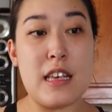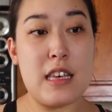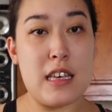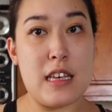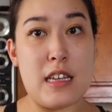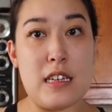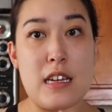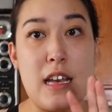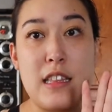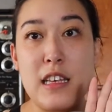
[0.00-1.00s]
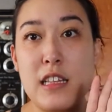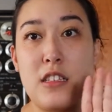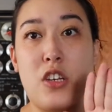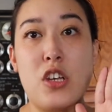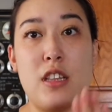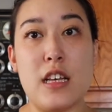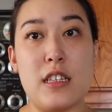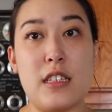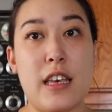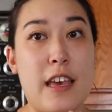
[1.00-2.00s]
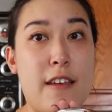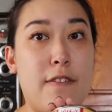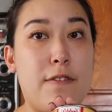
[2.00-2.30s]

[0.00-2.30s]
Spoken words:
and I think it's a good thing to give